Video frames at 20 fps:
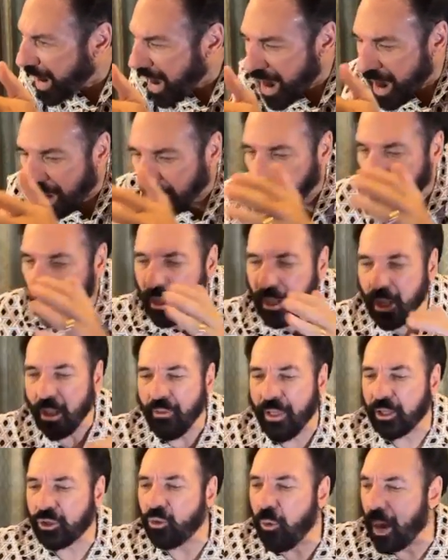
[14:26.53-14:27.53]
your path.
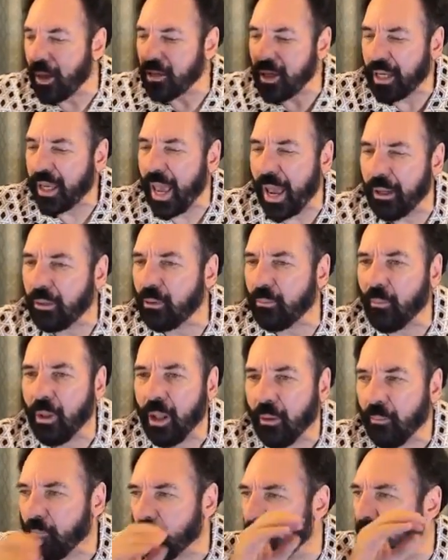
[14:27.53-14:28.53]
That's why you can't
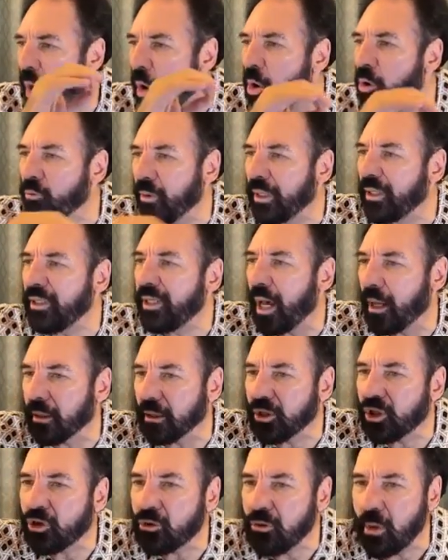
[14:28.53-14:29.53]
be all written
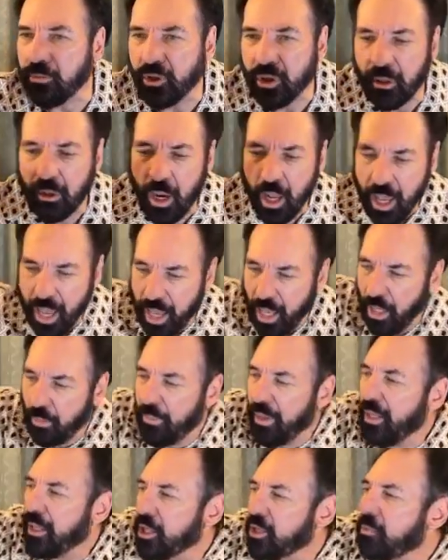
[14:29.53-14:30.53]
down in scripture.
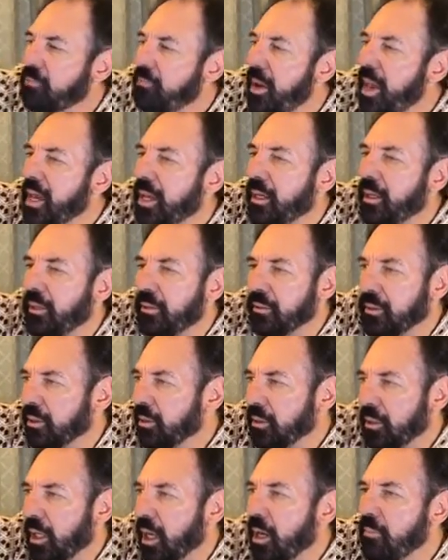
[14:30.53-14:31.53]
It'll be this big
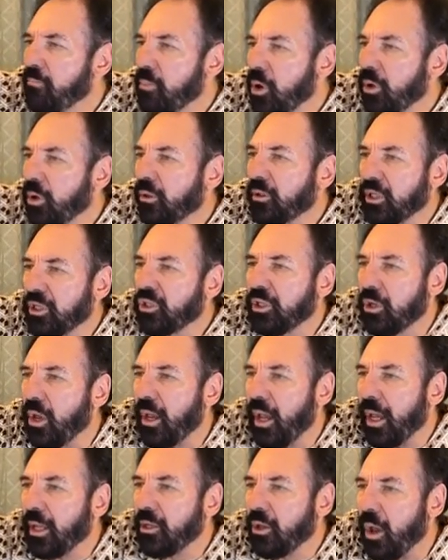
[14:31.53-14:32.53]
a book,
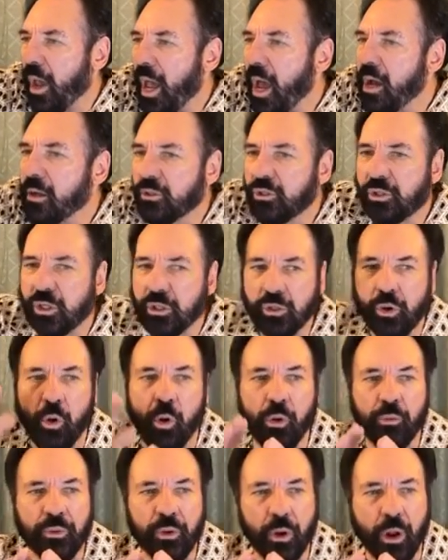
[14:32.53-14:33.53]
this in your, in your house,
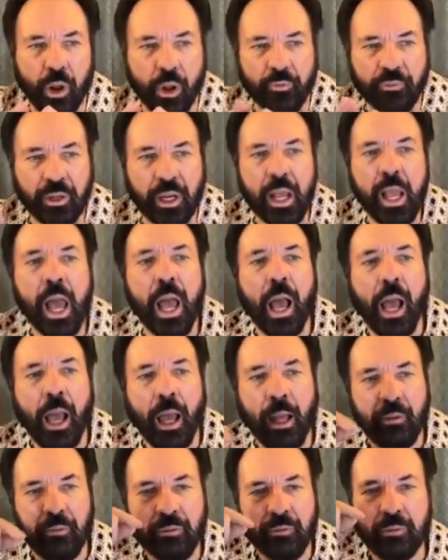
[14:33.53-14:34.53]
this all, all of it.
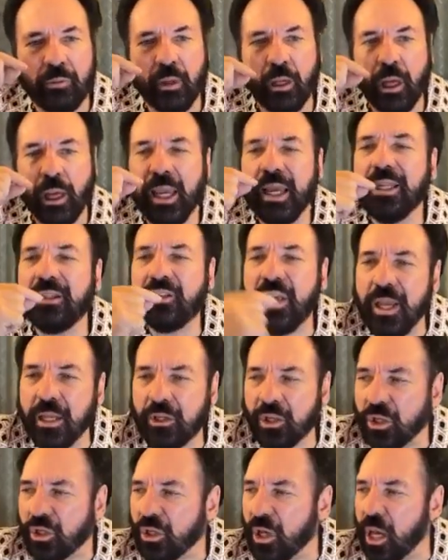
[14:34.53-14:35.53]
He
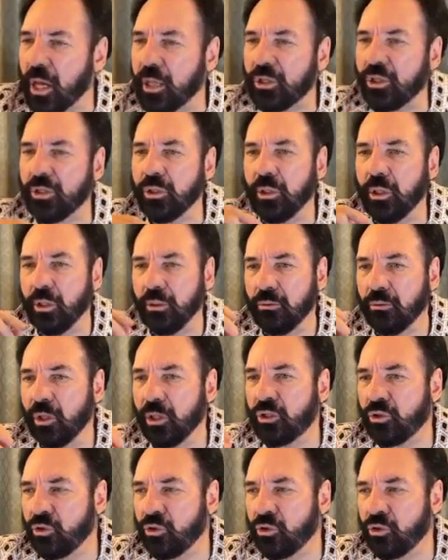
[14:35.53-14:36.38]
teaches us